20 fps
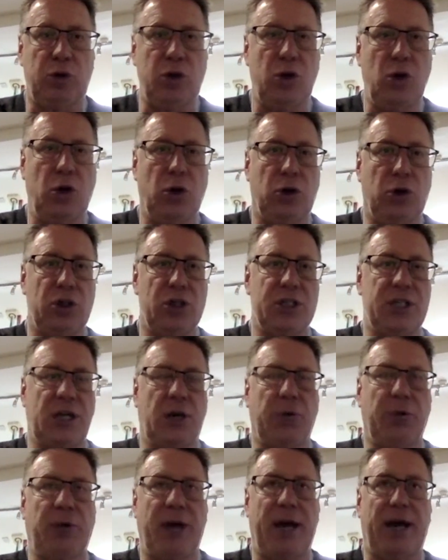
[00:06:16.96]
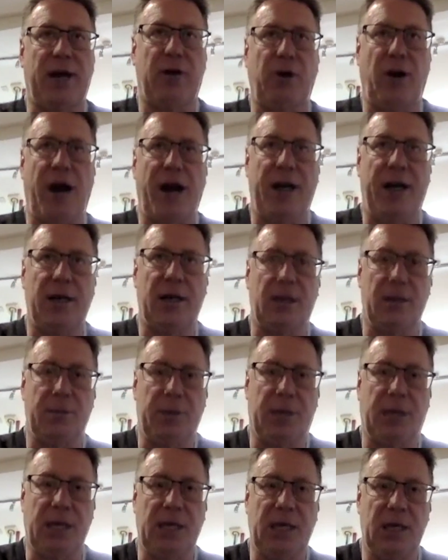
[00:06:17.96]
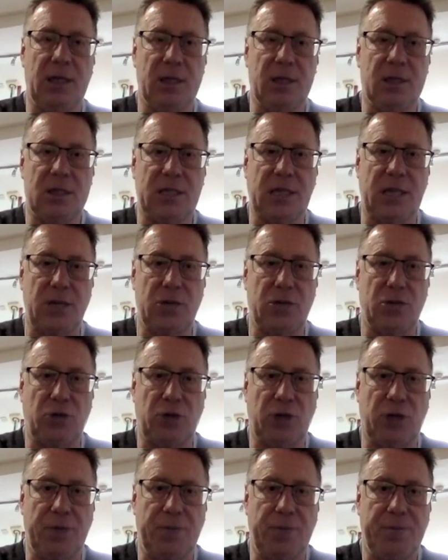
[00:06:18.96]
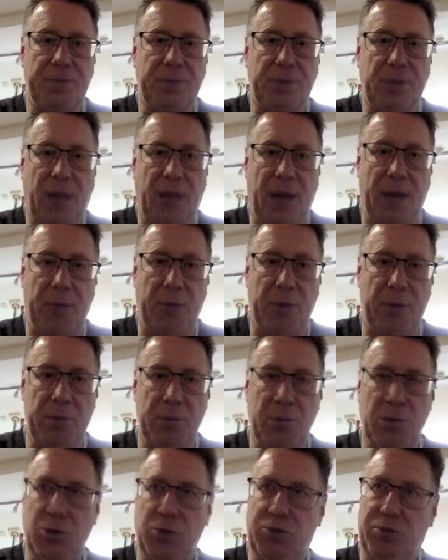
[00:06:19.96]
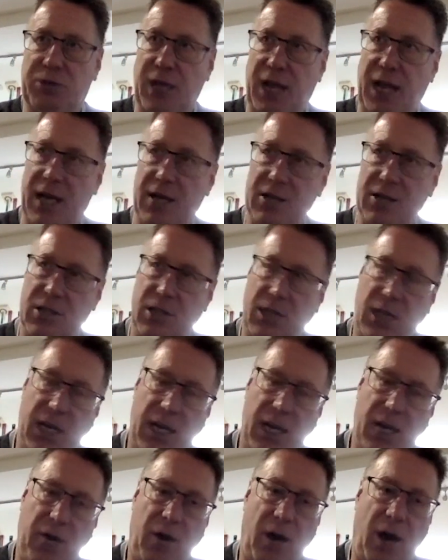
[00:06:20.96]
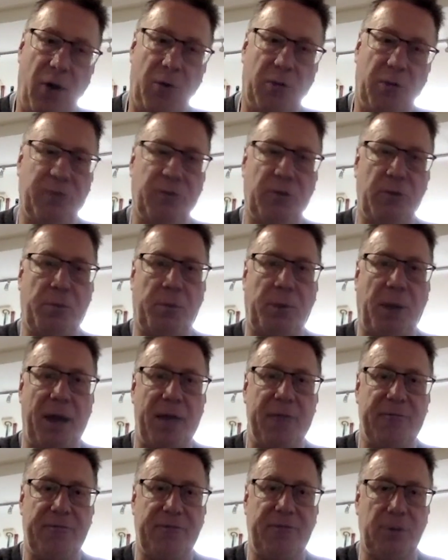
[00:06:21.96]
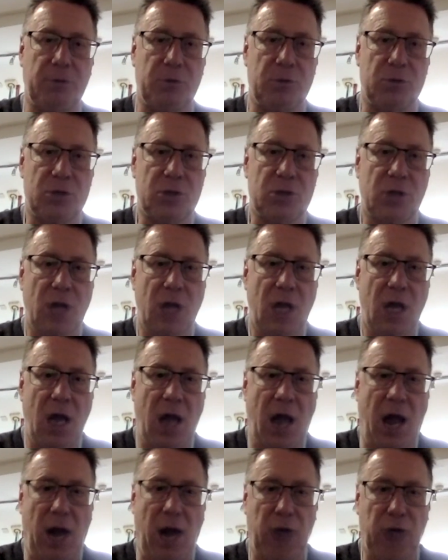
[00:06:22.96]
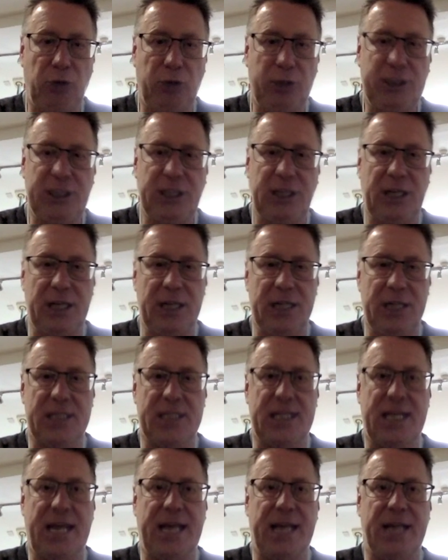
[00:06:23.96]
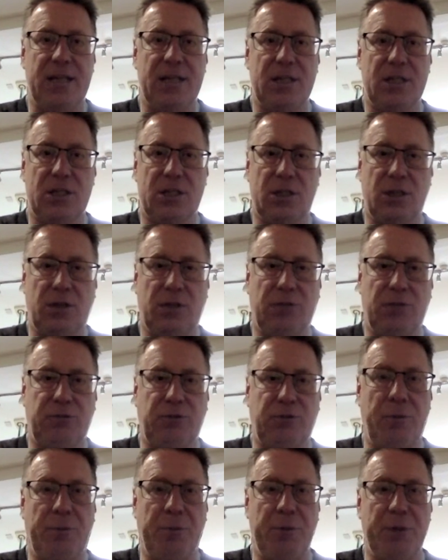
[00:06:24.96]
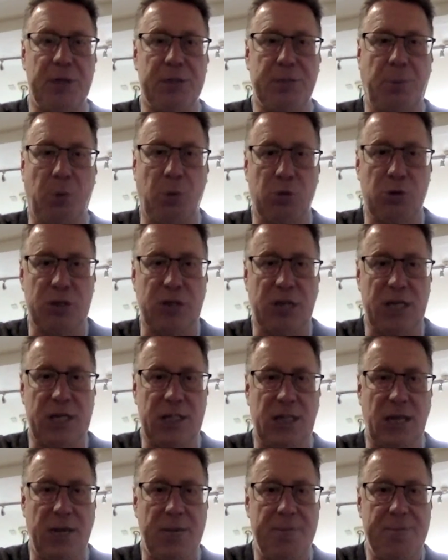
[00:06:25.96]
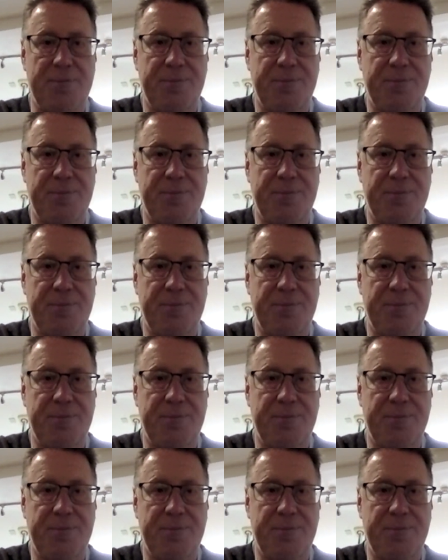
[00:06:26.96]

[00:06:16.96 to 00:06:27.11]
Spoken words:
looked to sell that ground at the beginning of the century, and we moved down to here at Oakfields Playing Fields, originally as tenants of Redbridge Sports Centre,